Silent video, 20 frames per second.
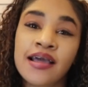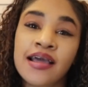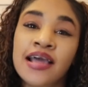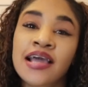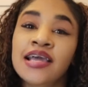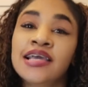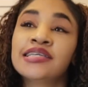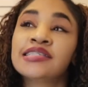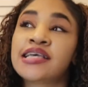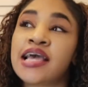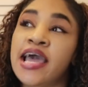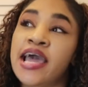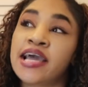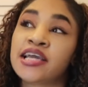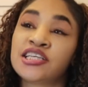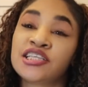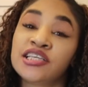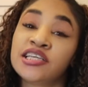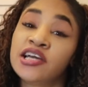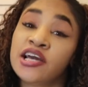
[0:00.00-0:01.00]
He's
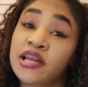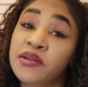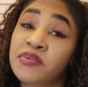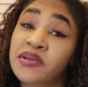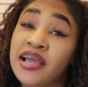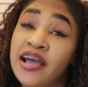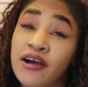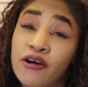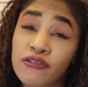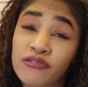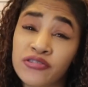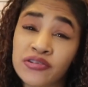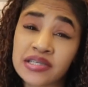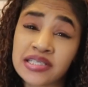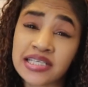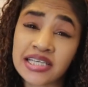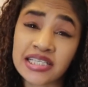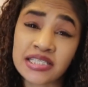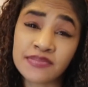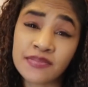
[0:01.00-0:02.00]
actually going to be out for
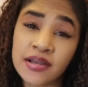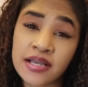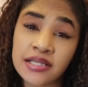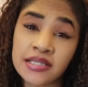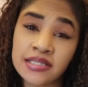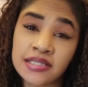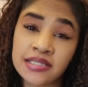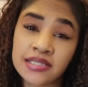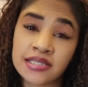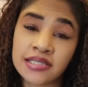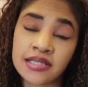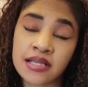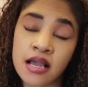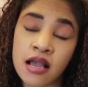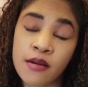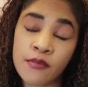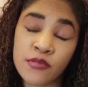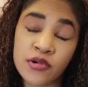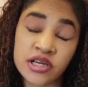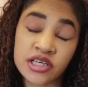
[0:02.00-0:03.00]
6 months.
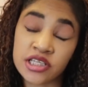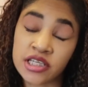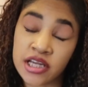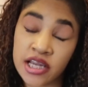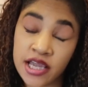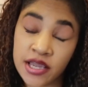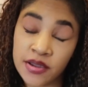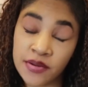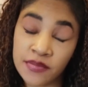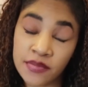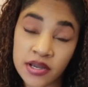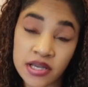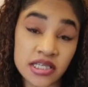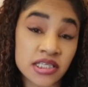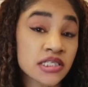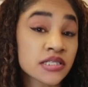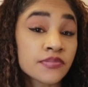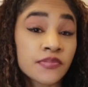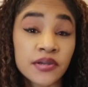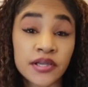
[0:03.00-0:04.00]
I'm wishing him a
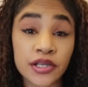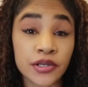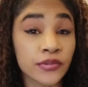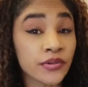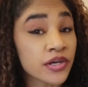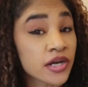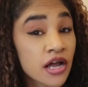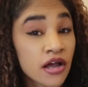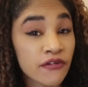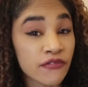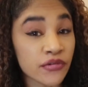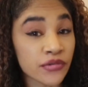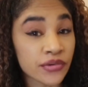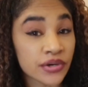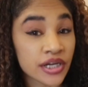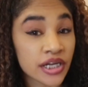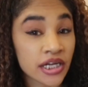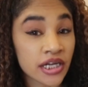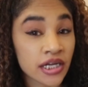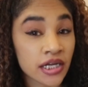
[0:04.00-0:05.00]
speedy
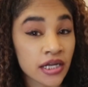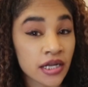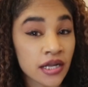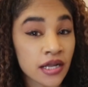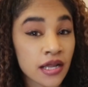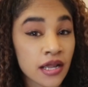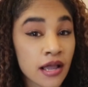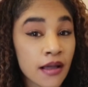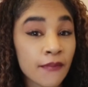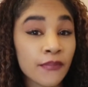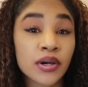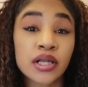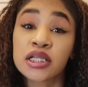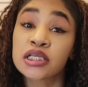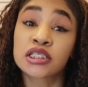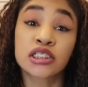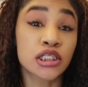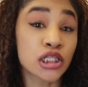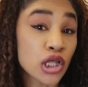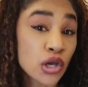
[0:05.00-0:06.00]
recovery, but a
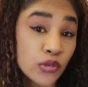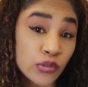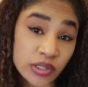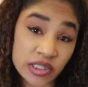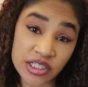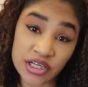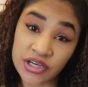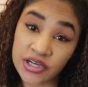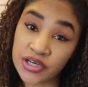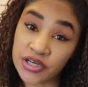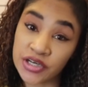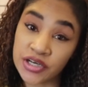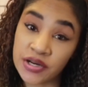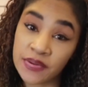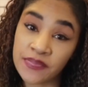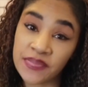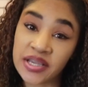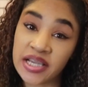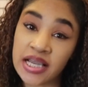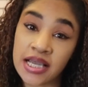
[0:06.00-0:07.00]
slow
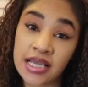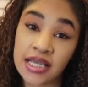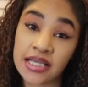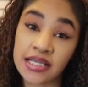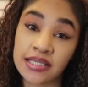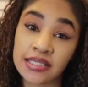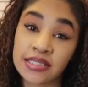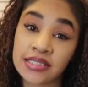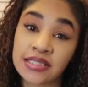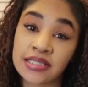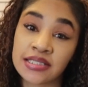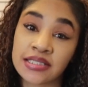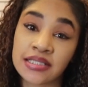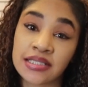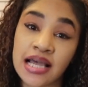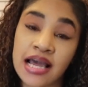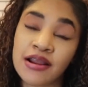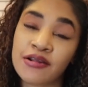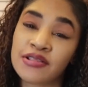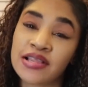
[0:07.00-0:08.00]
return because
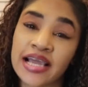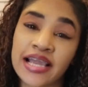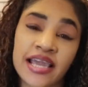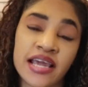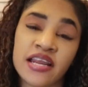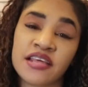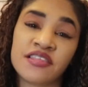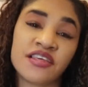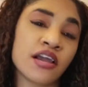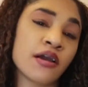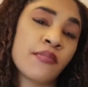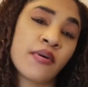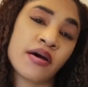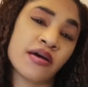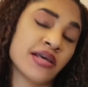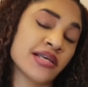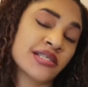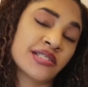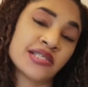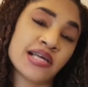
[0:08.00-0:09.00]
I don't like anything about
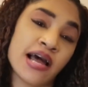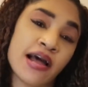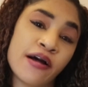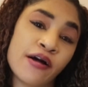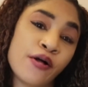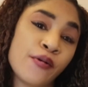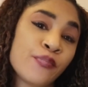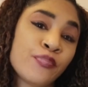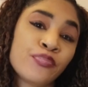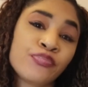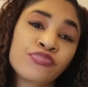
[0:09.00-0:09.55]
his style.